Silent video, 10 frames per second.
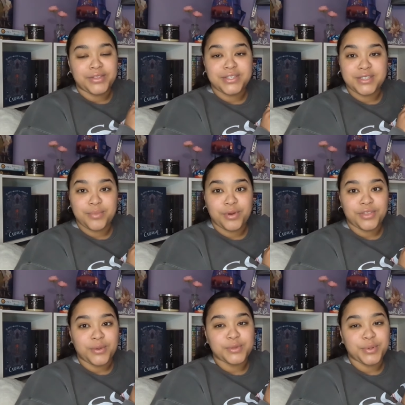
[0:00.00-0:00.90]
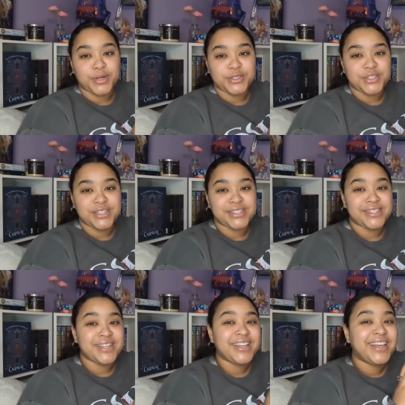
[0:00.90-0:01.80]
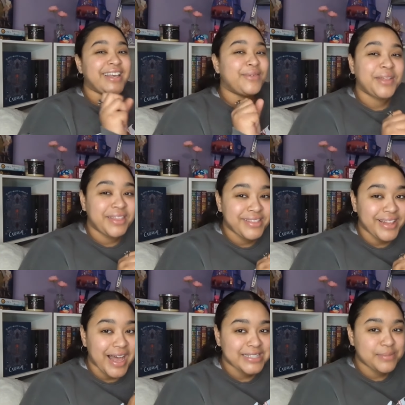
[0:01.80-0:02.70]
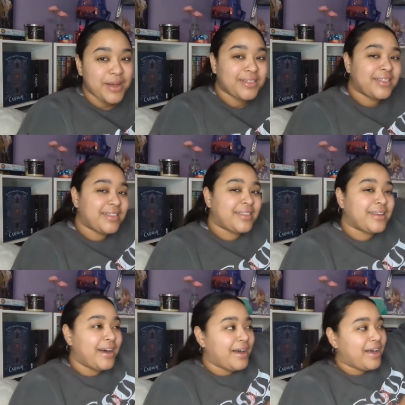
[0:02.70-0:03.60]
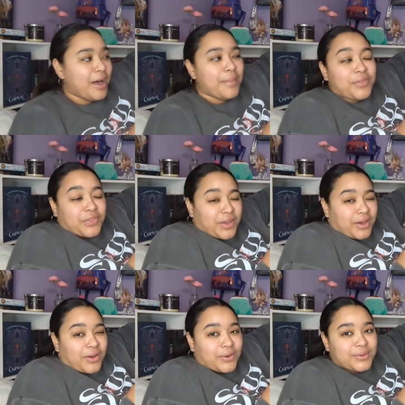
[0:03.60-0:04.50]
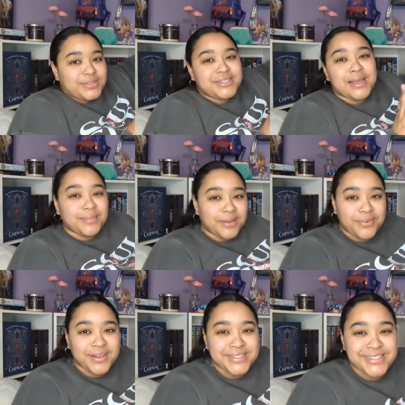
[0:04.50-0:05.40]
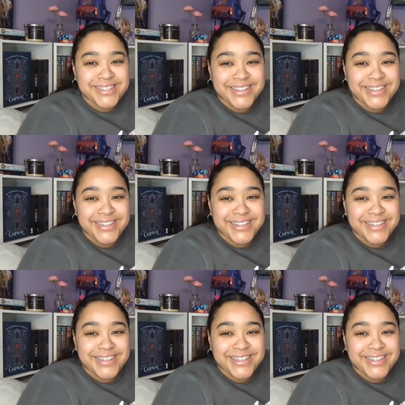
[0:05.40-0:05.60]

This is a book that was purchased within the last month, a month ago, same difference.